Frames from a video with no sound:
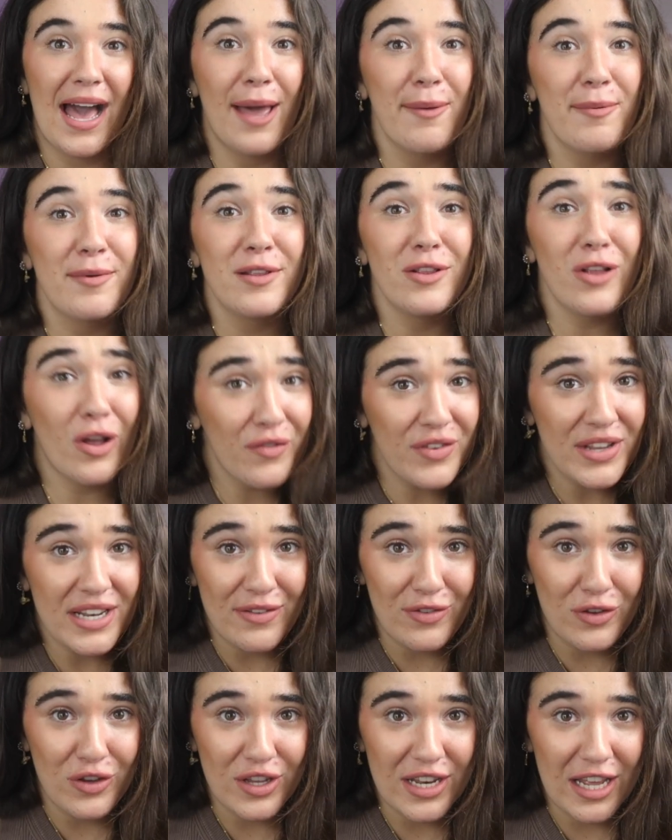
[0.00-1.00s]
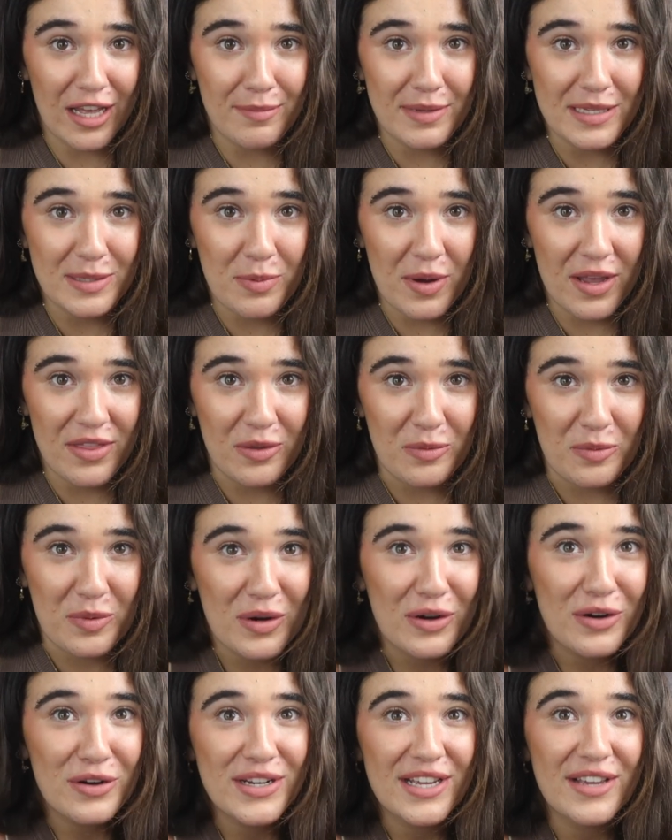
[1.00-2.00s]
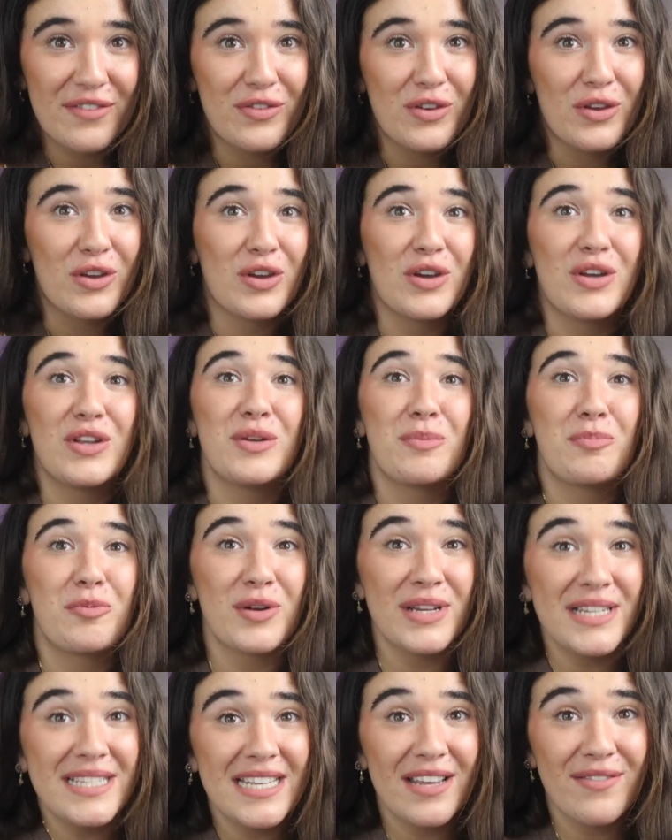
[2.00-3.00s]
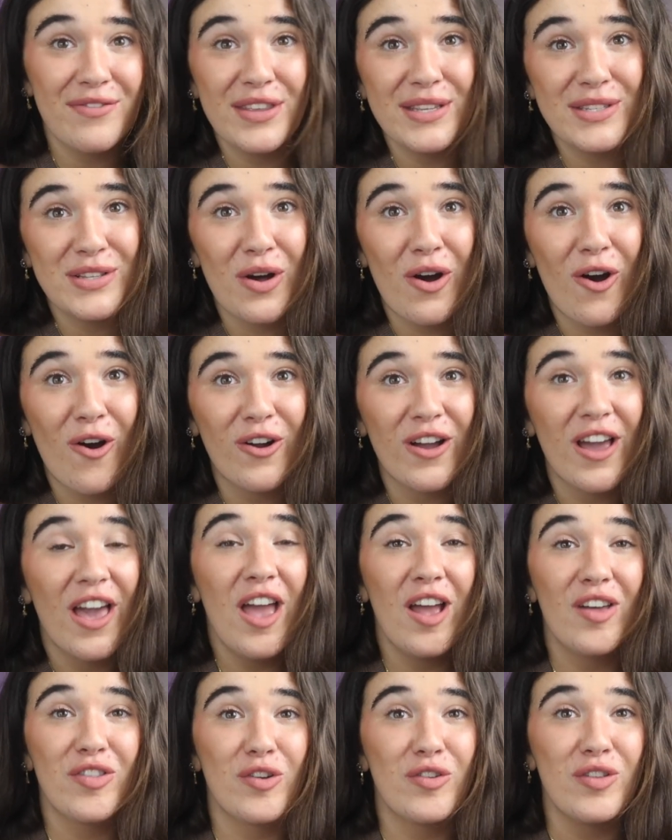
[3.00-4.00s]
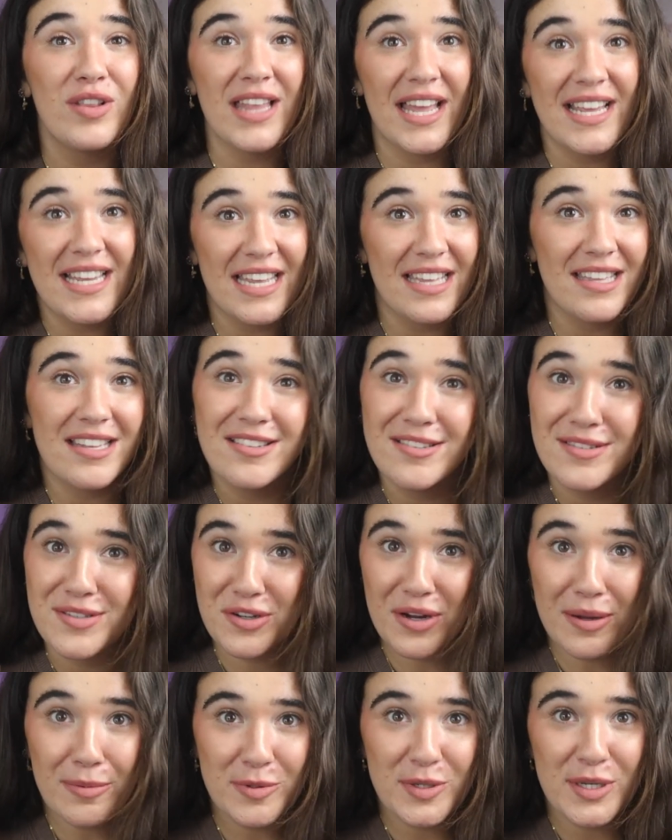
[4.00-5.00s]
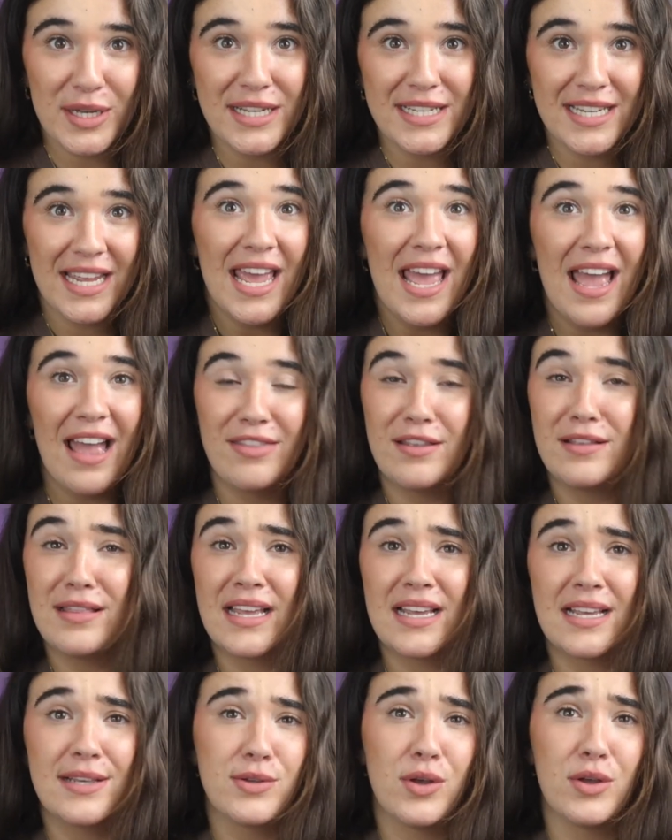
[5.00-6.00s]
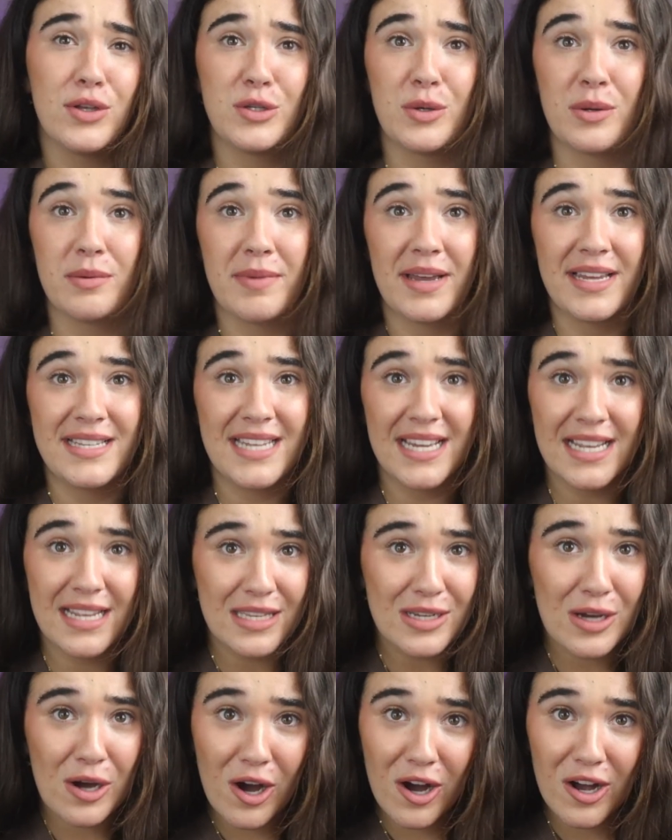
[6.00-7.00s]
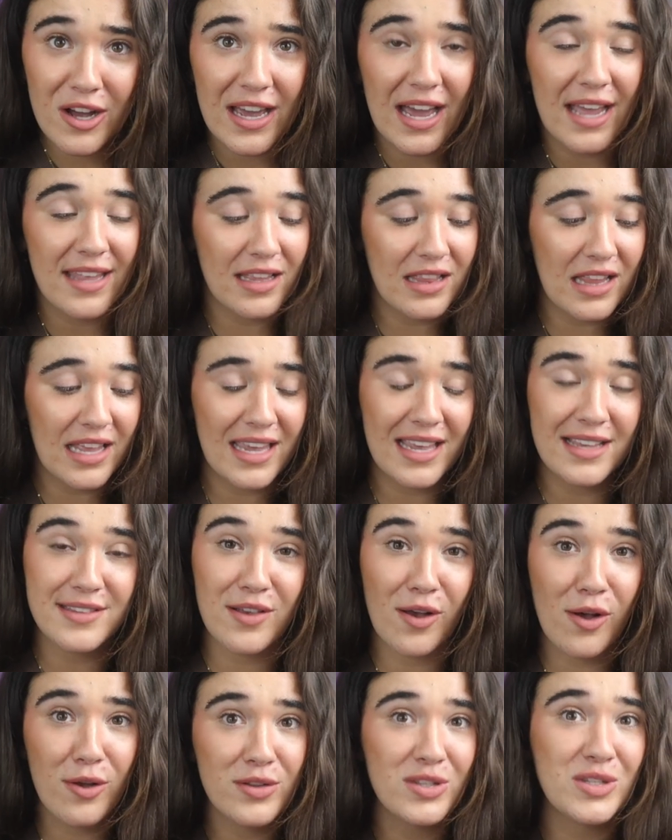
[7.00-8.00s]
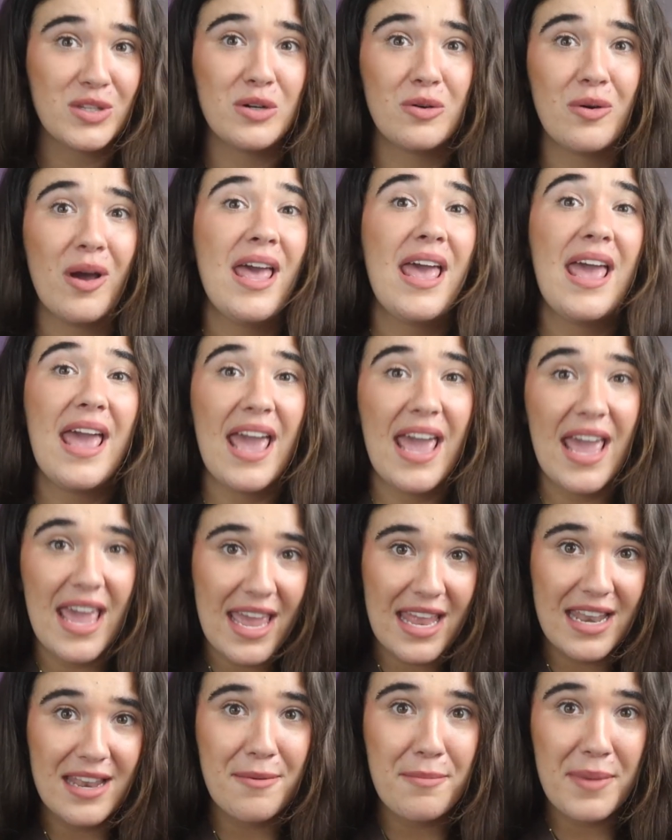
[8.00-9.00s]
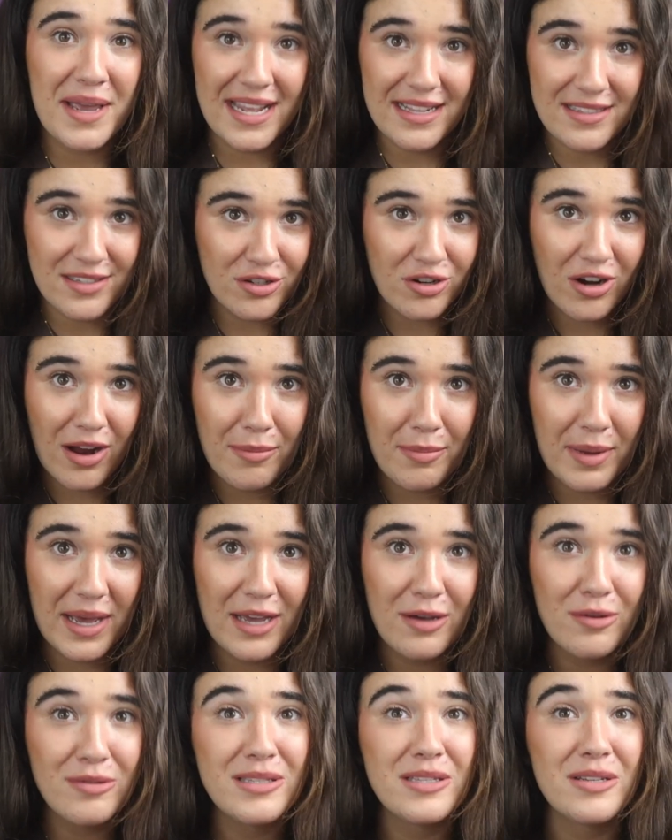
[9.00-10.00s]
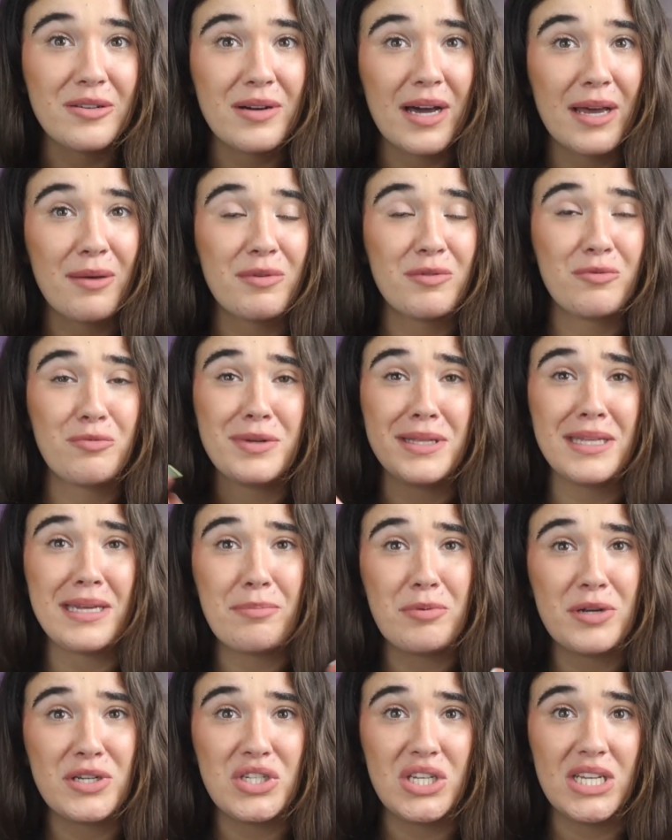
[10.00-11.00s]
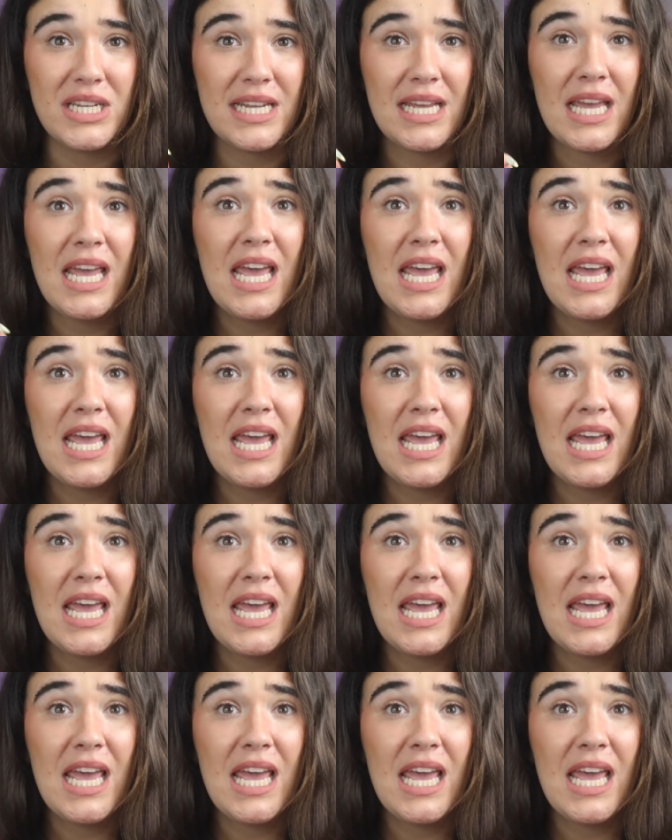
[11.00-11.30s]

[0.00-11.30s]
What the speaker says: I would love it if you could help me spread the word, if you could pre-save the song through the link in the description. The link is also in my TikTok and the link is also in my Instagram bio, so I would really appreciate it.